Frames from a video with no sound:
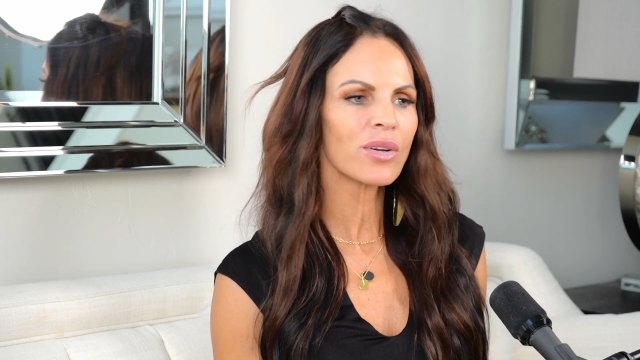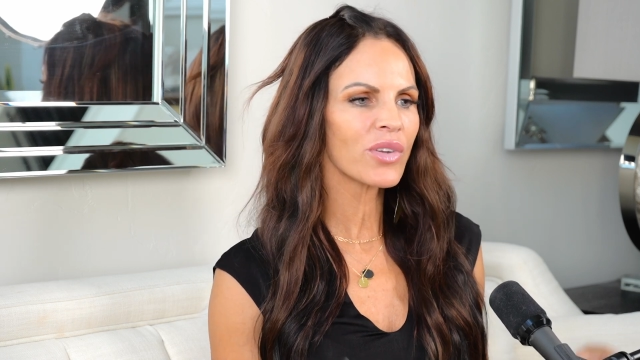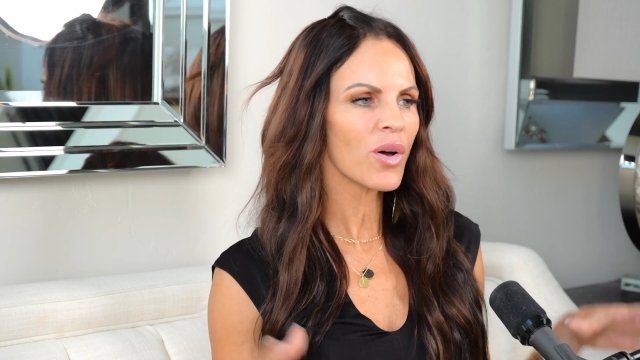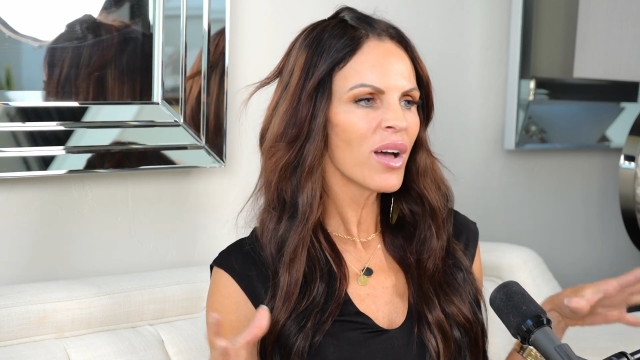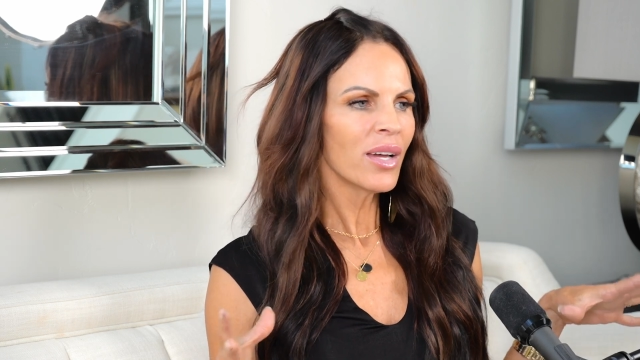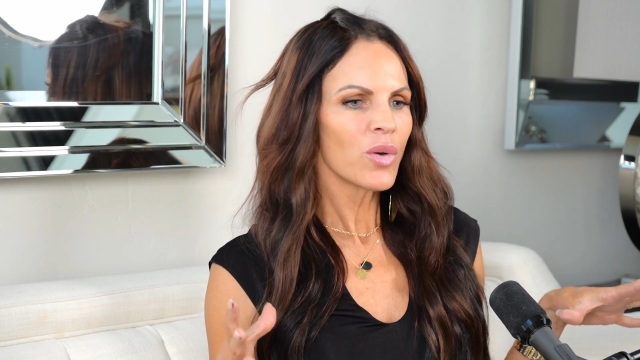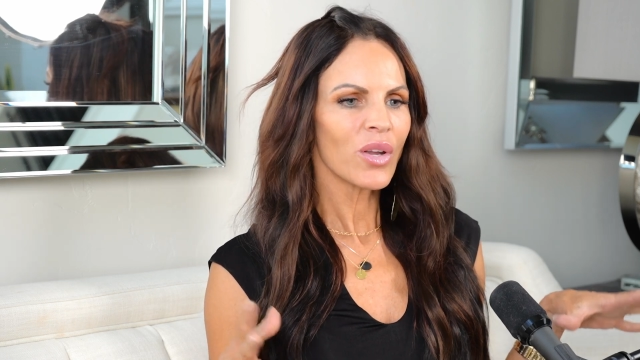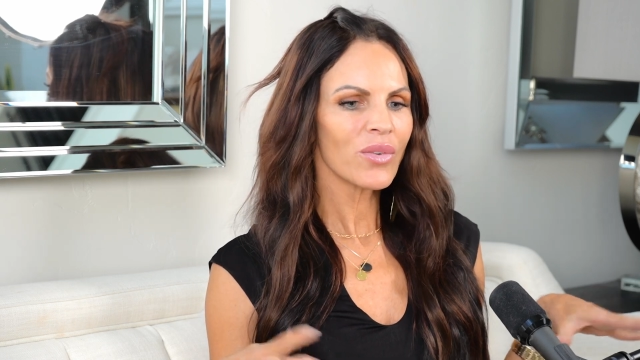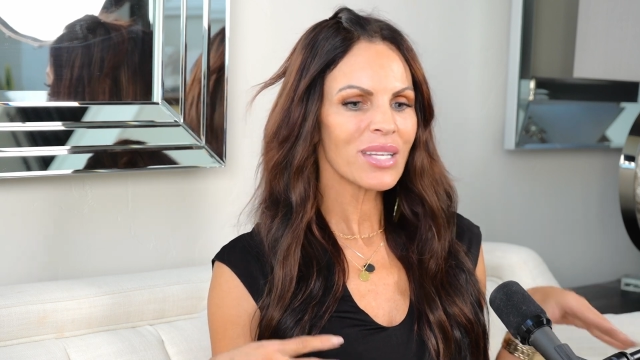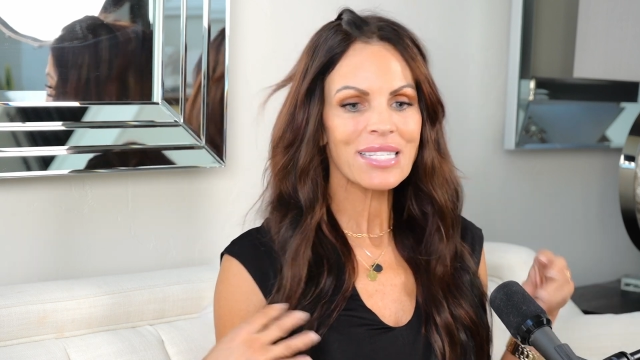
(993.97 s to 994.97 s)
we
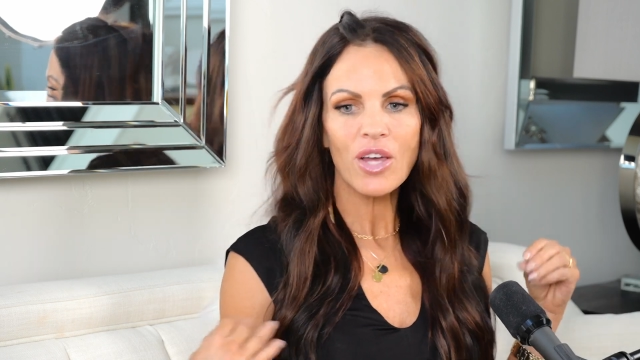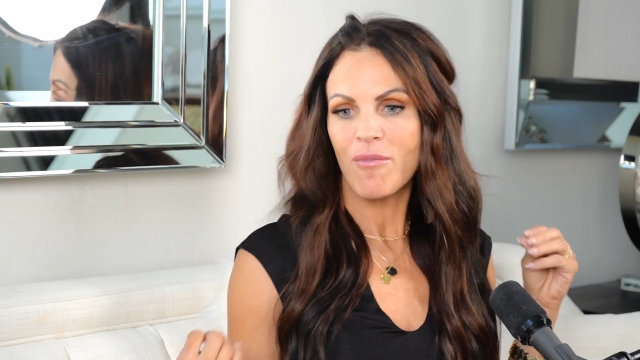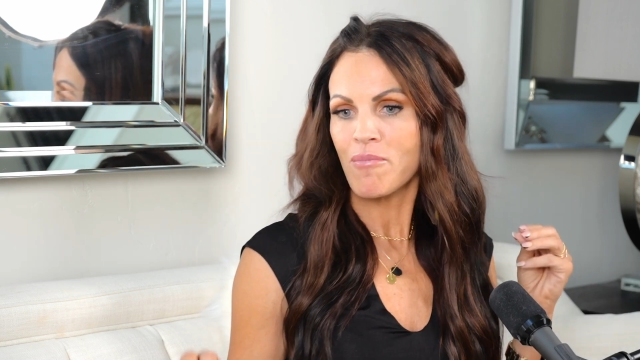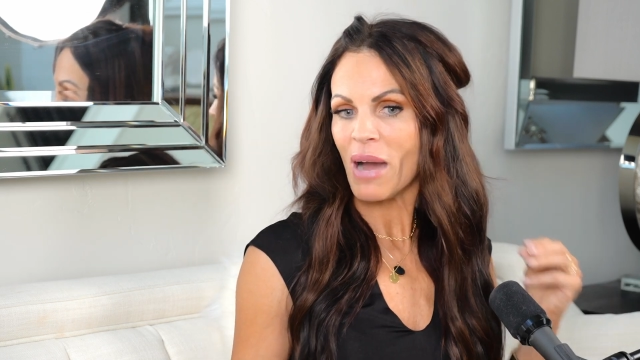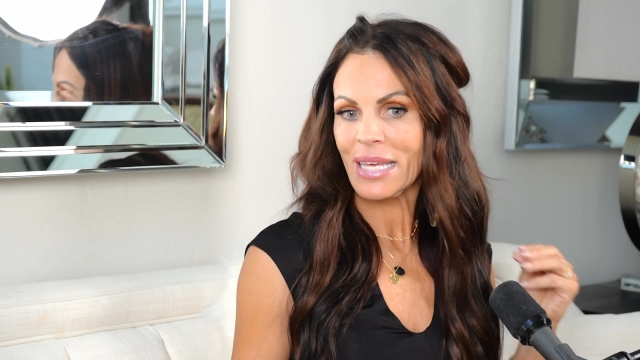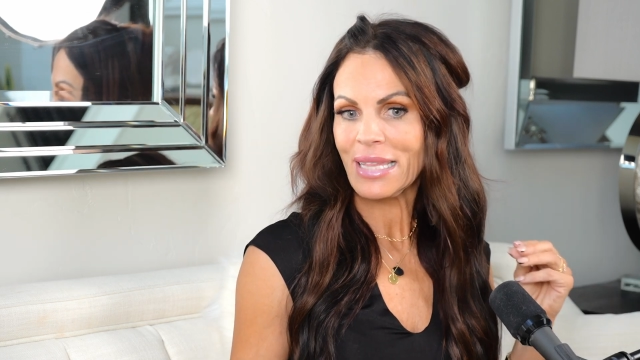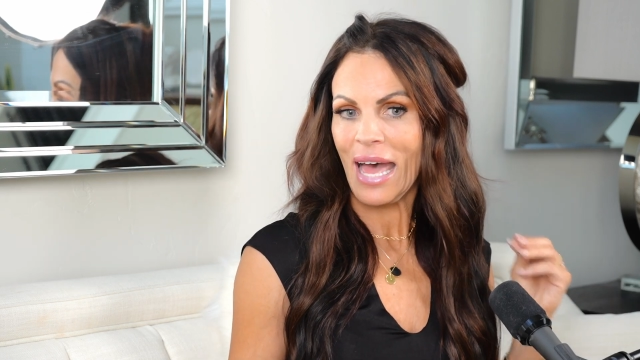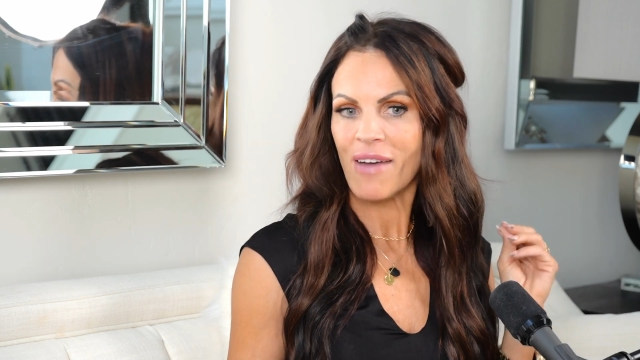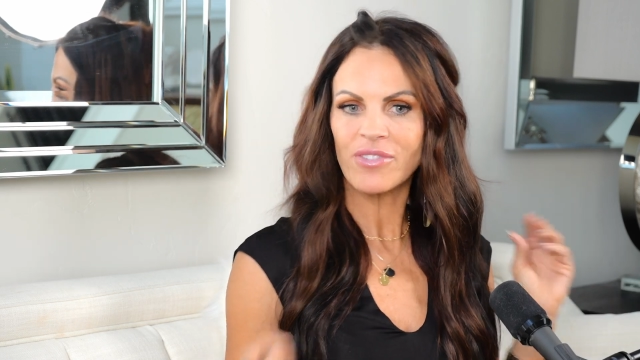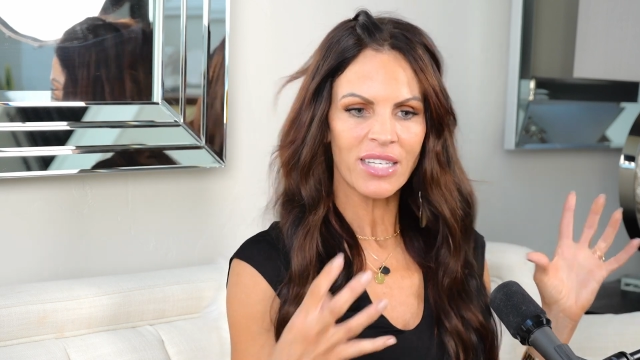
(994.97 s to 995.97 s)
don't necessarily have money
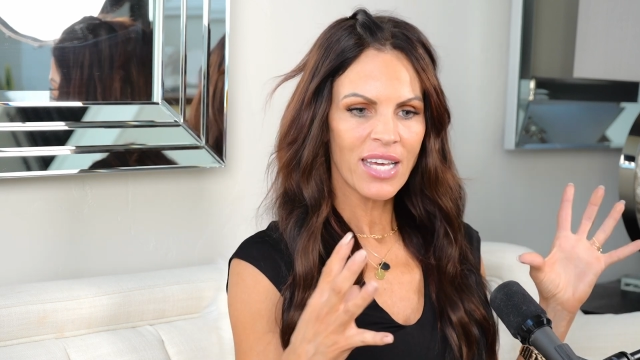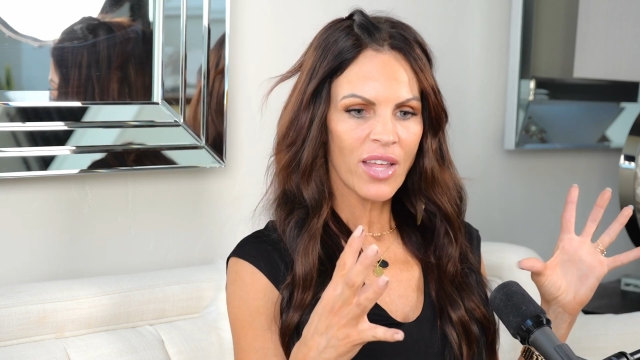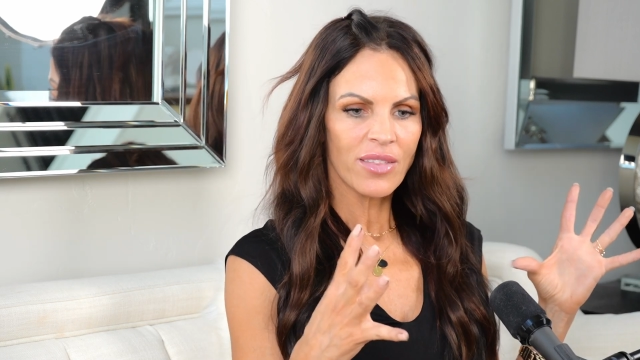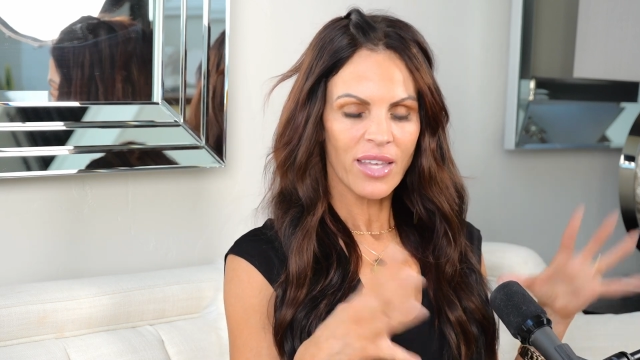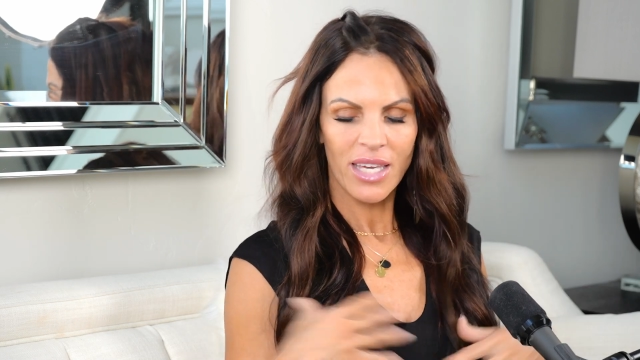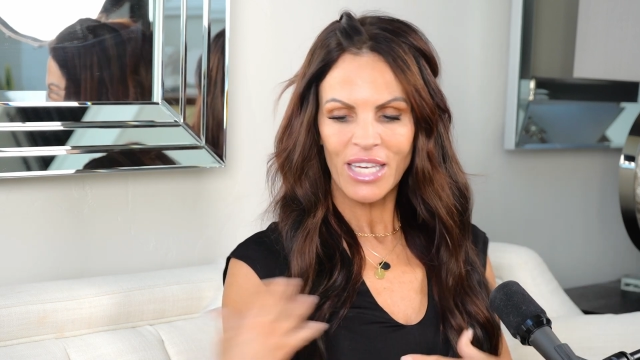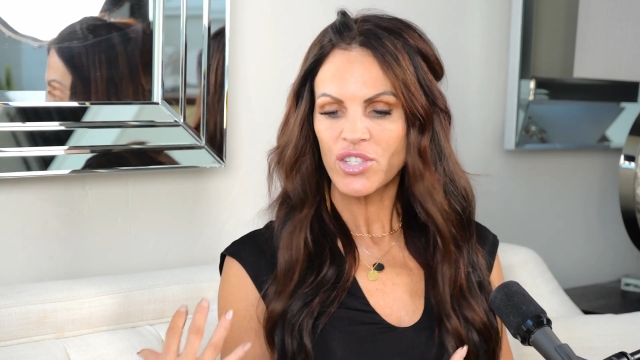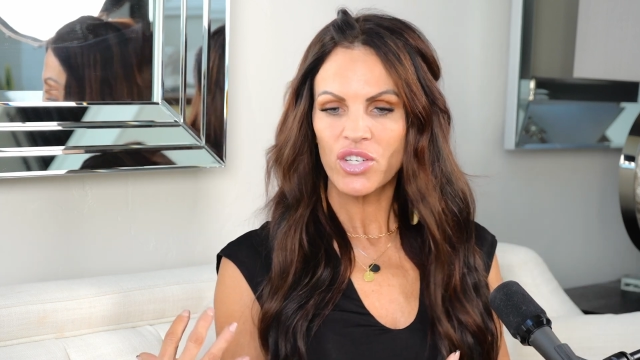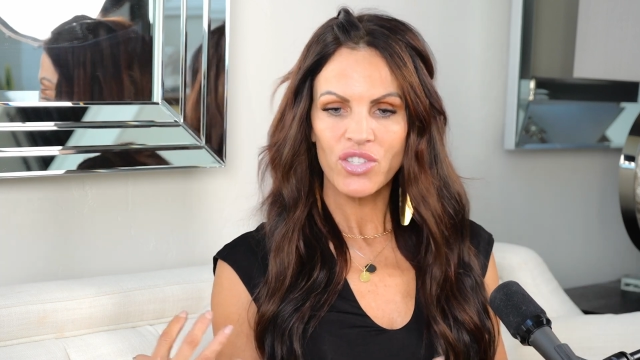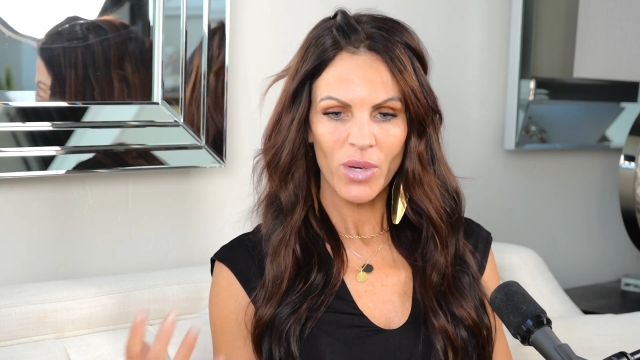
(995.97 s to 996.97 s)
left, and the
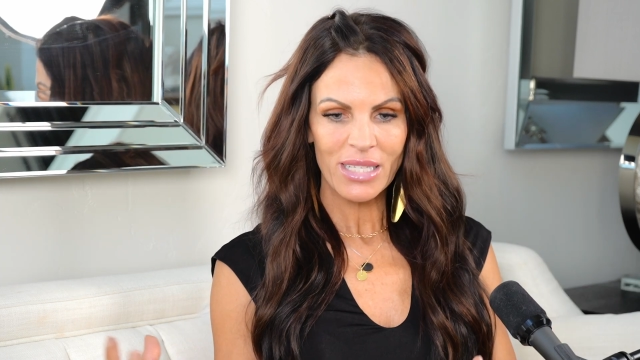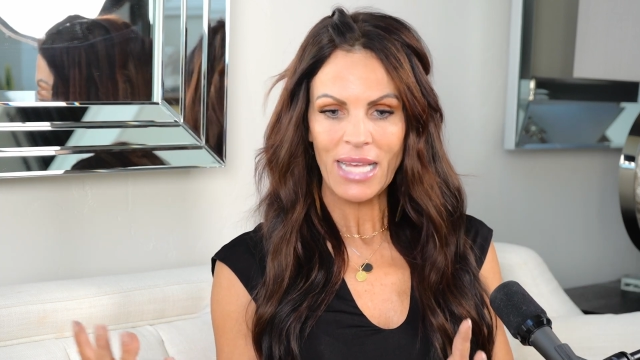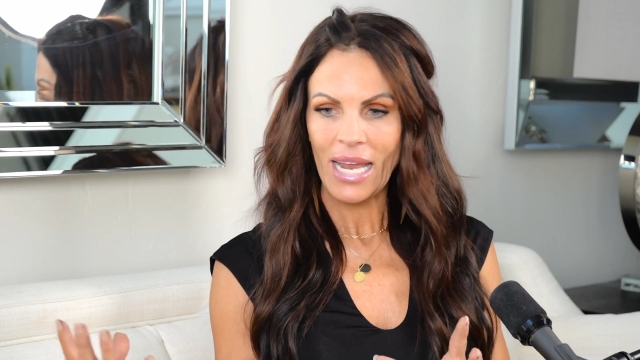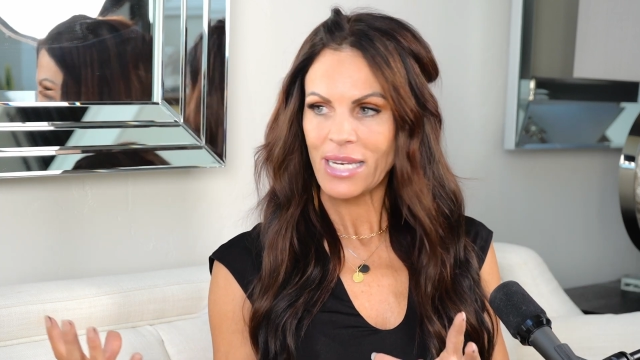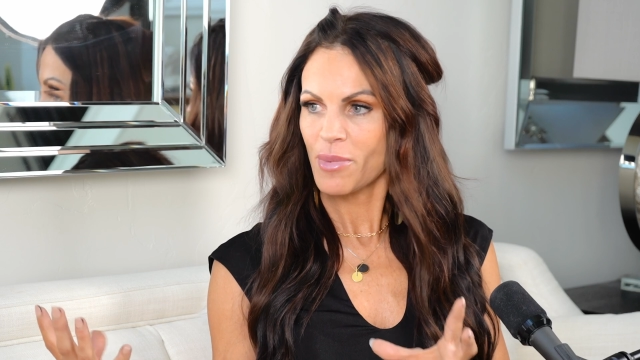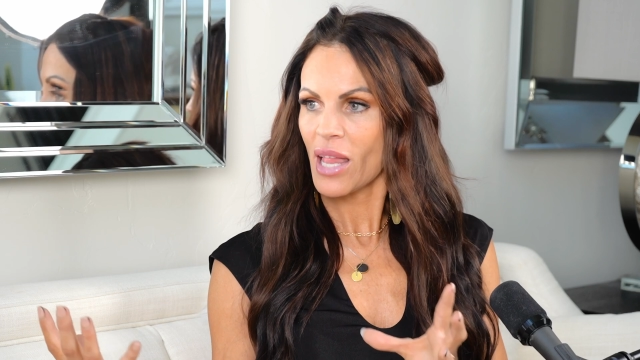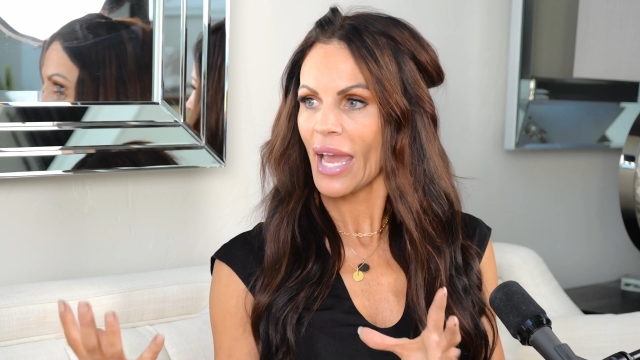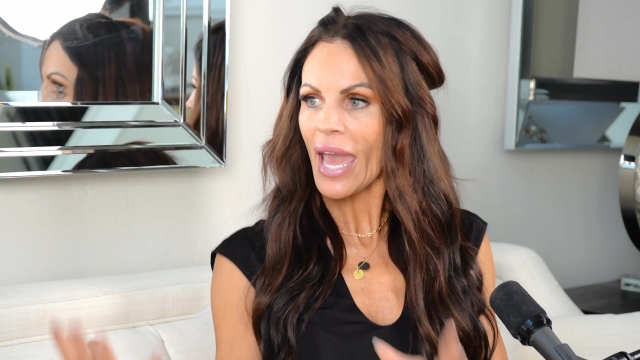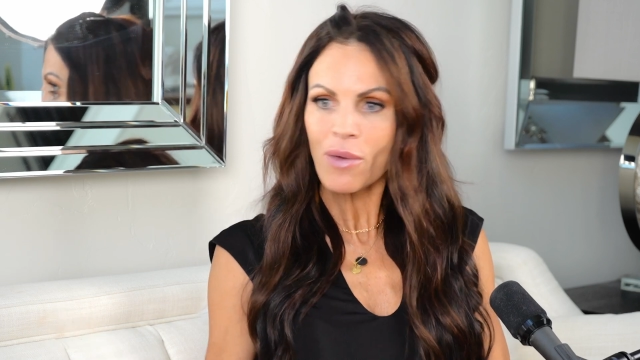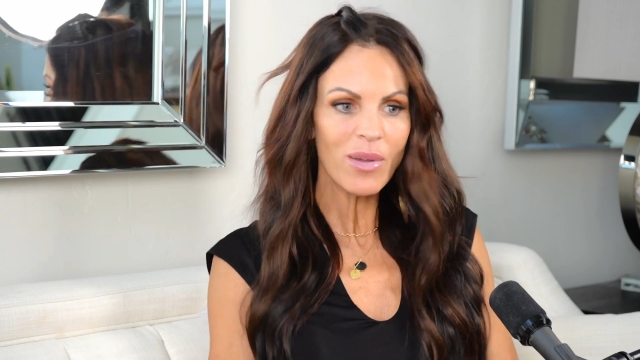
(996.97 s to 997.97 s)
kids are so excited to be
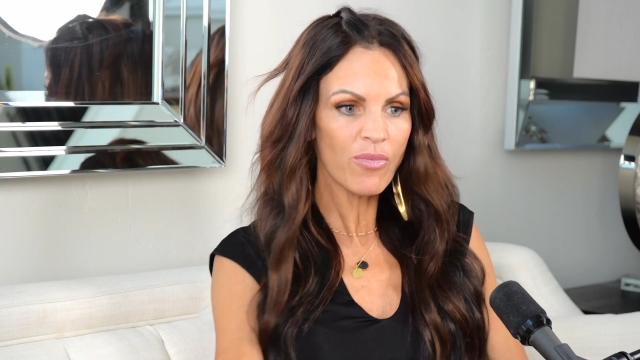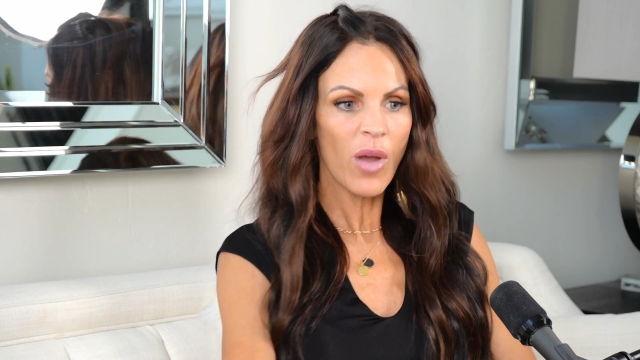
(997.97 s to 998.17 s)
like, hey,